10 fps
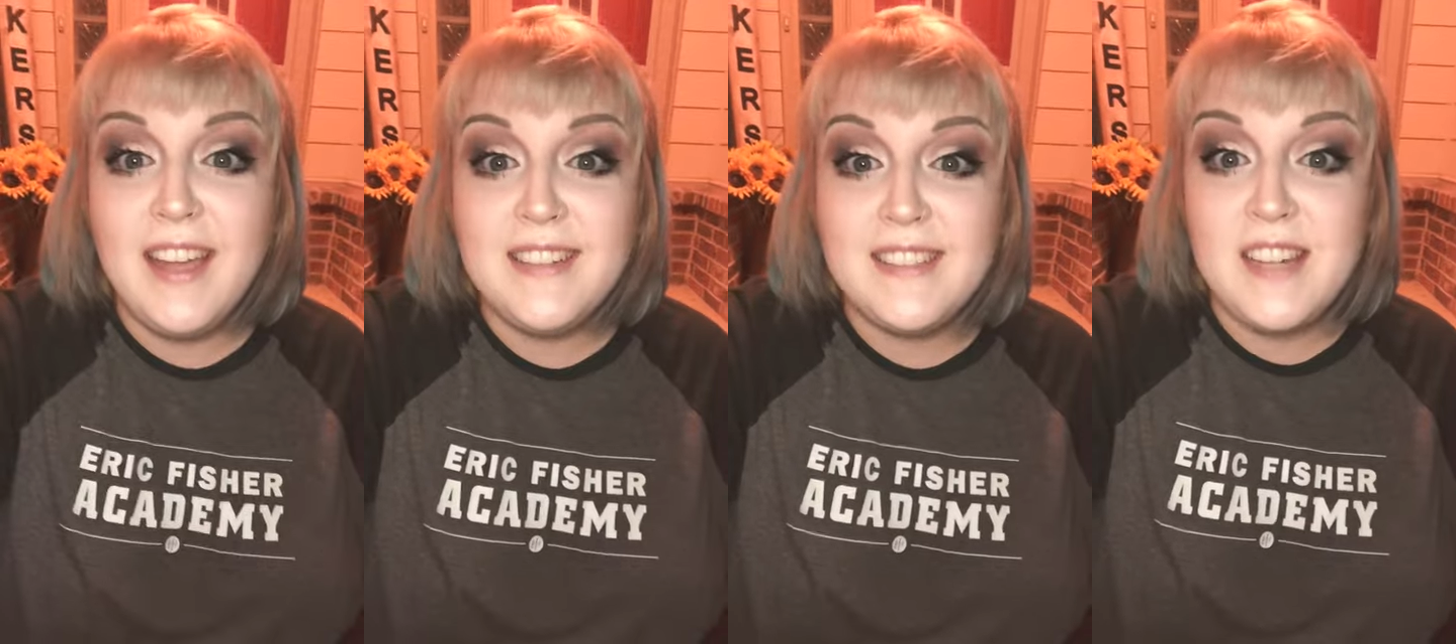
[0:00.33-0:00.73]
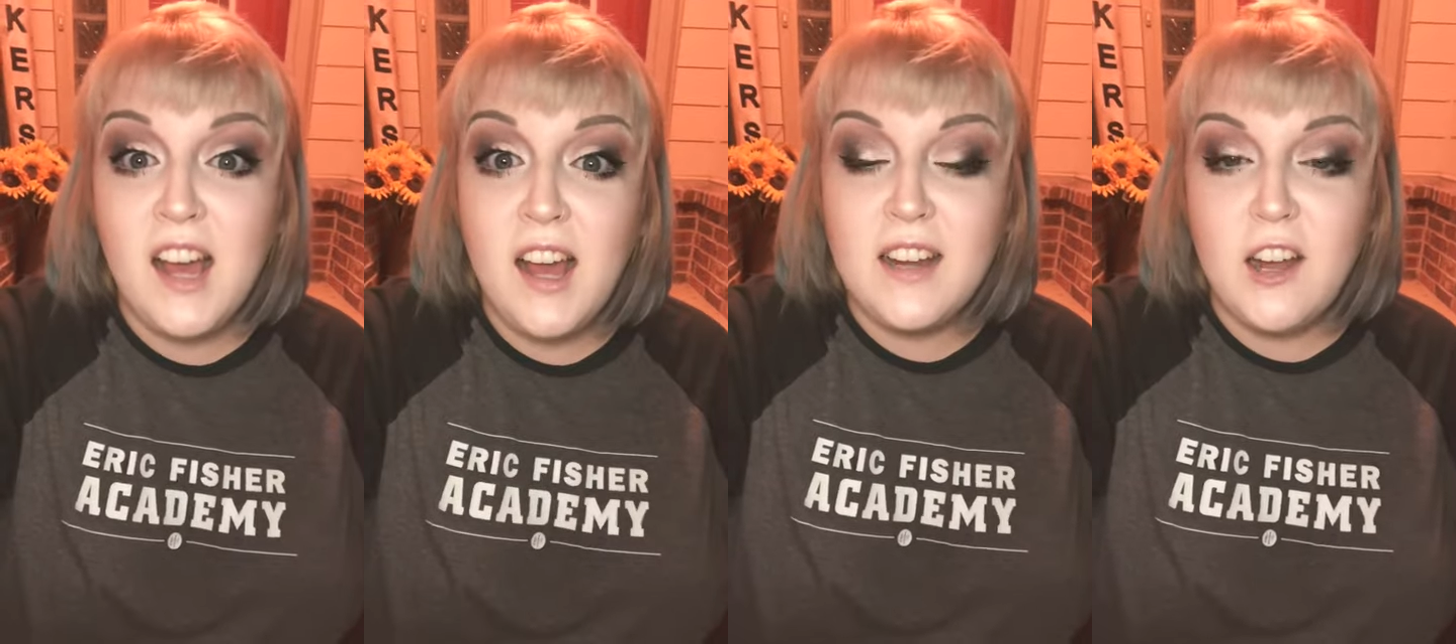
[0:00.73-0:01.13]
It's
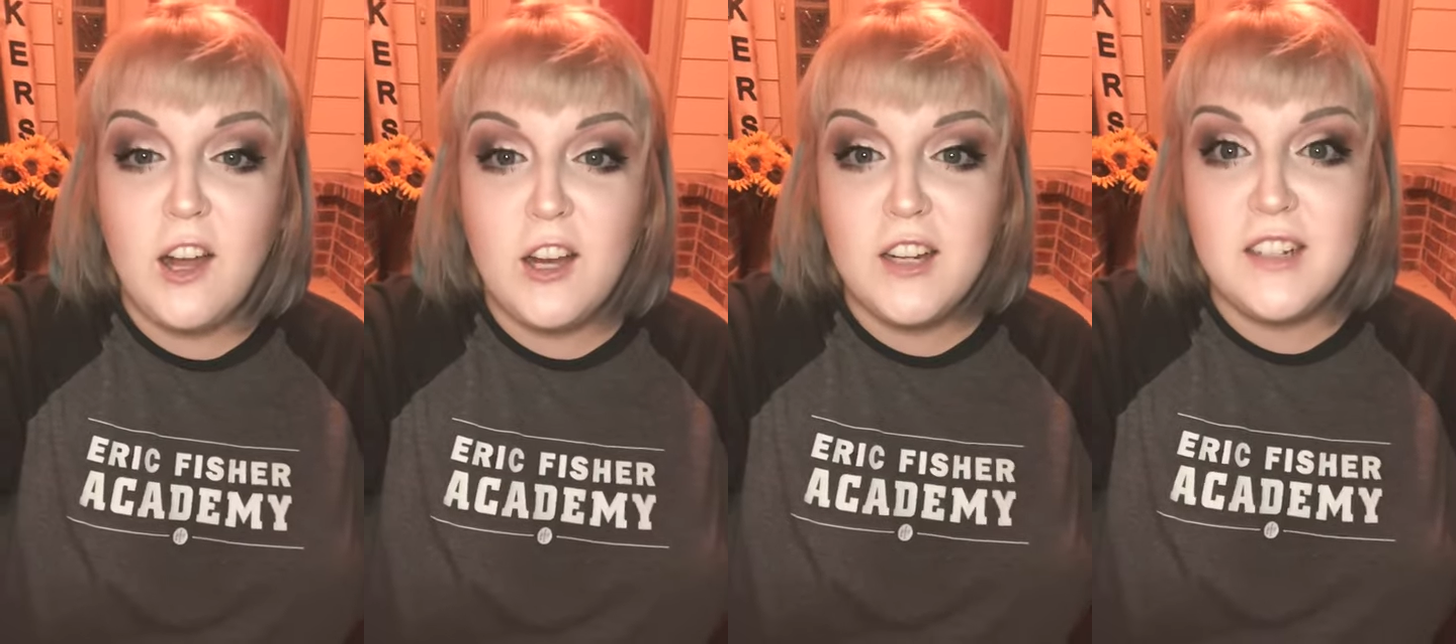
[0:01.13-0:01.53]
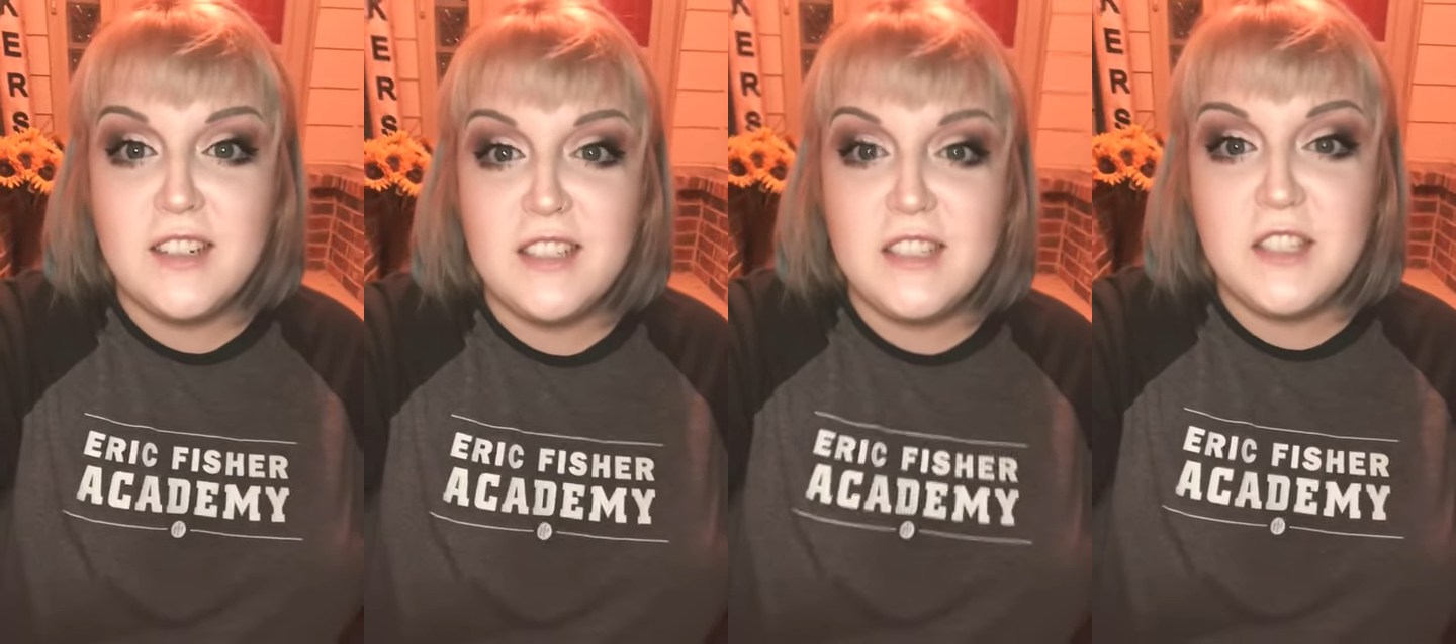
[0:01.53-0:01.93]
not
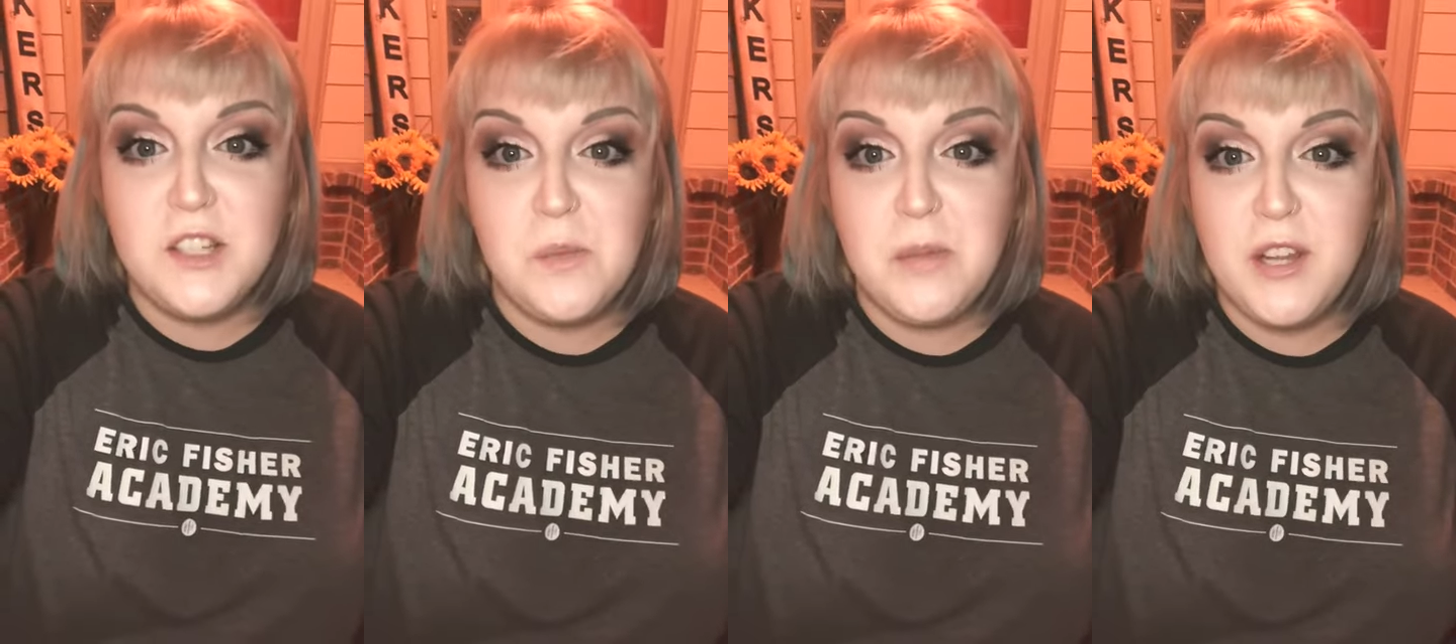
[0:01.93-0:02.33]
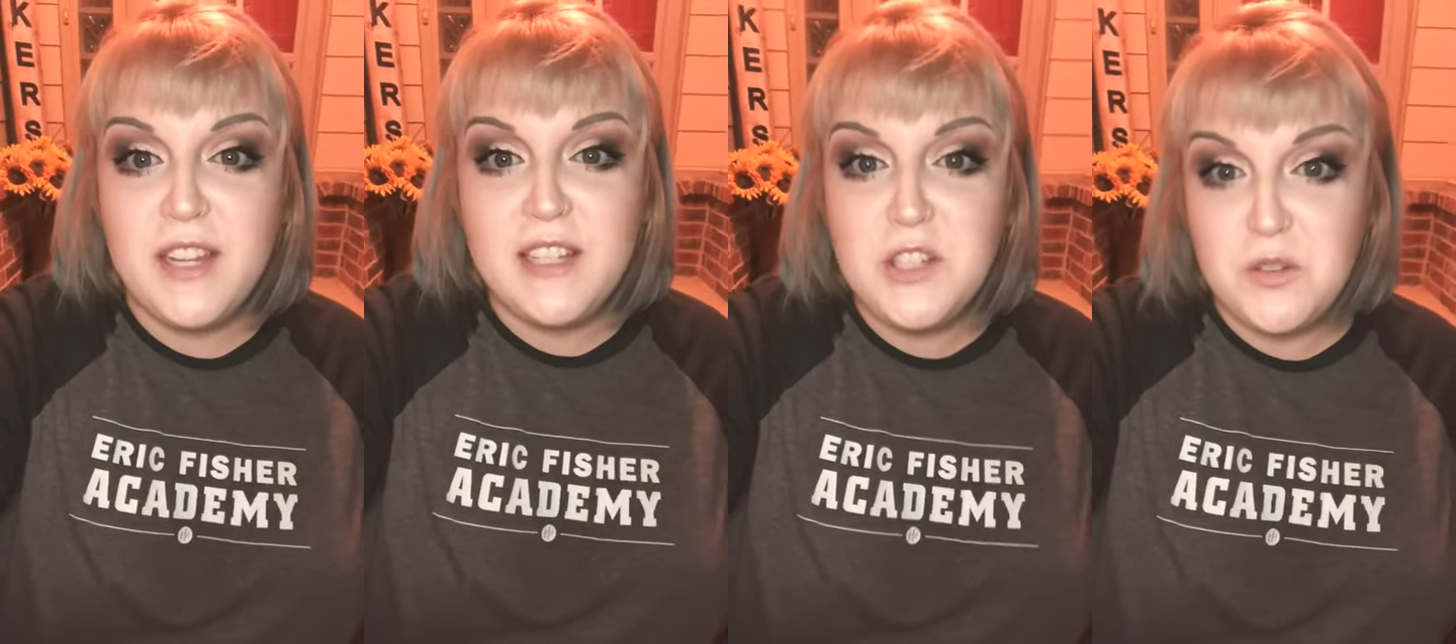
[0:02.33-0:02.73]
hard to
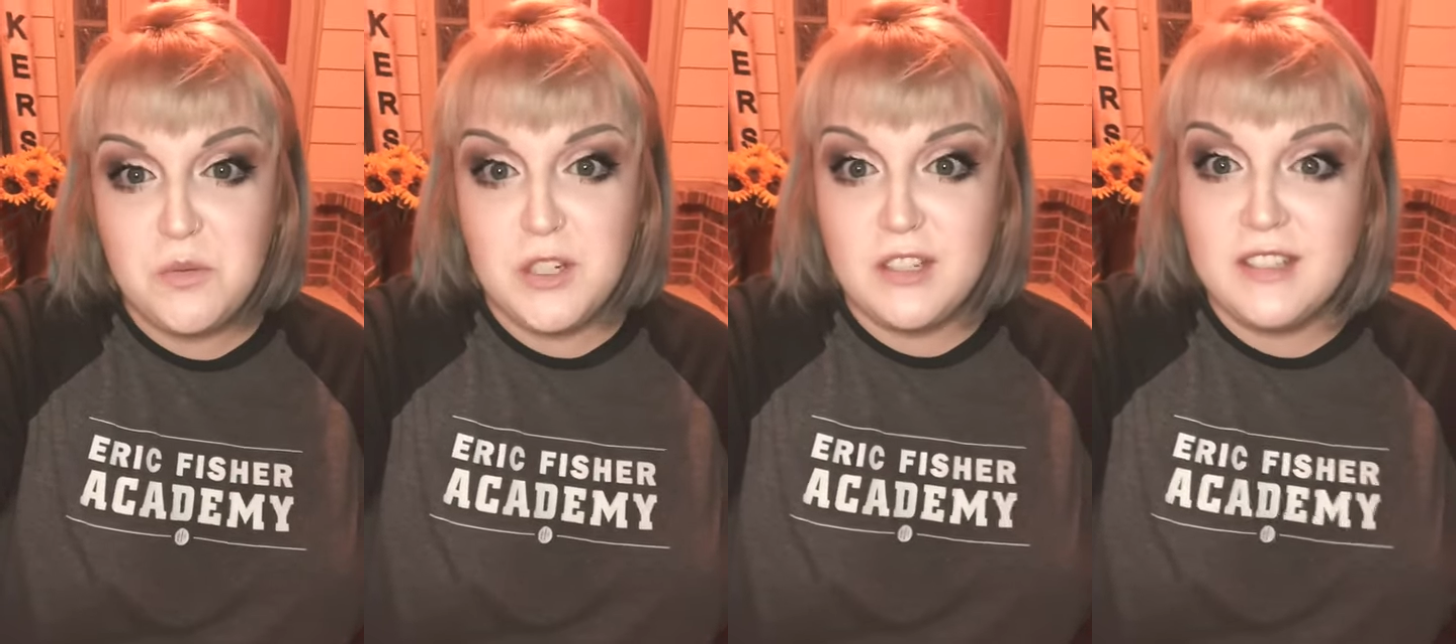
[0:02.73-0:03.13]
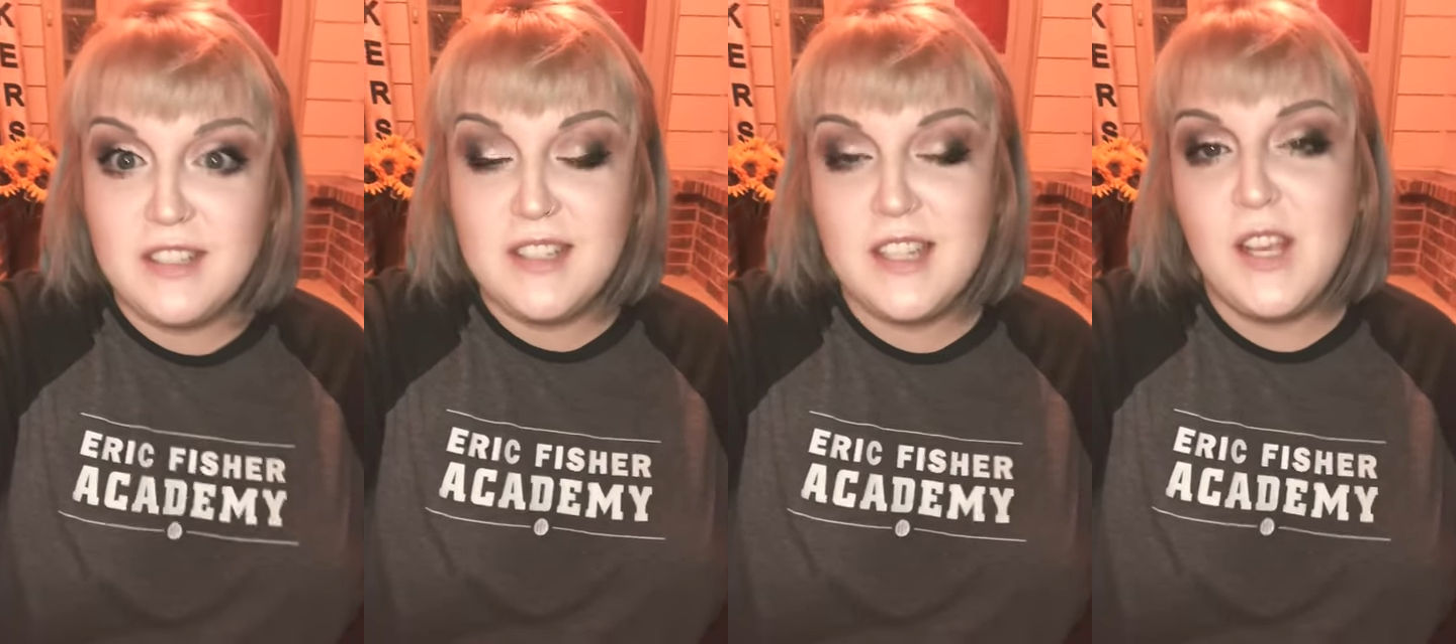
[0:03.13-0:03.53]
put into
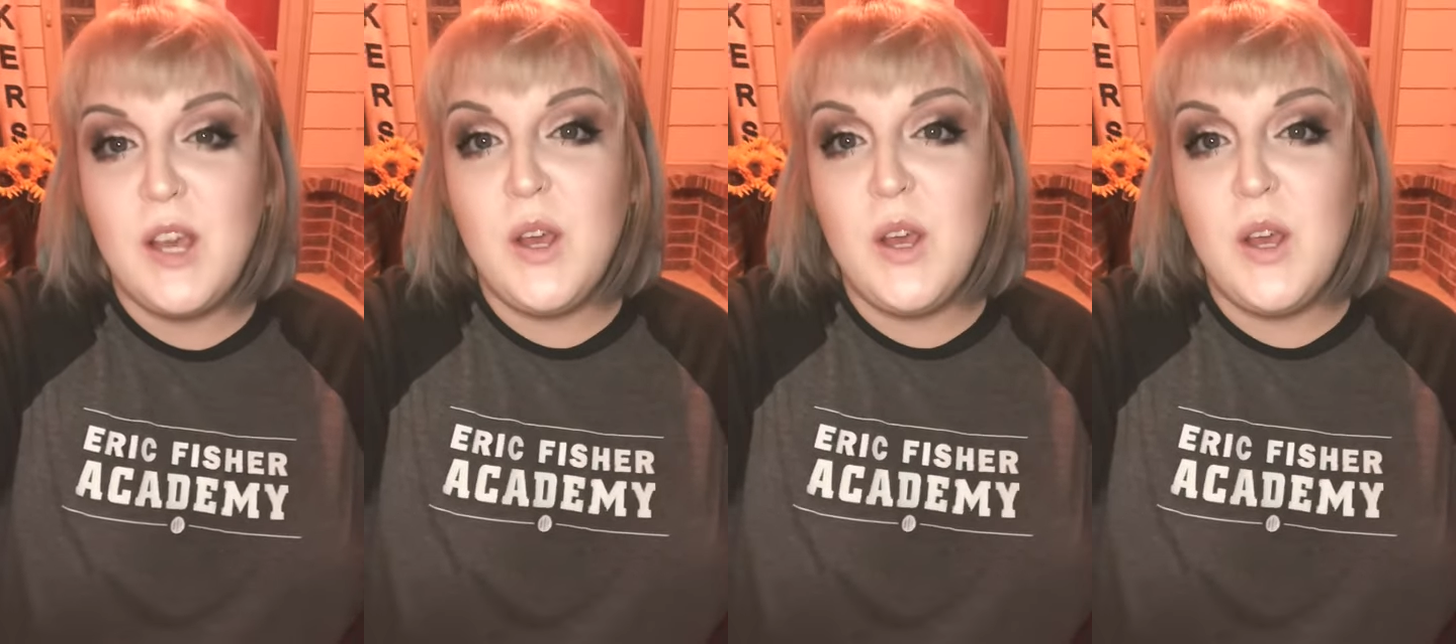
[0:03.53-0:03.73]
words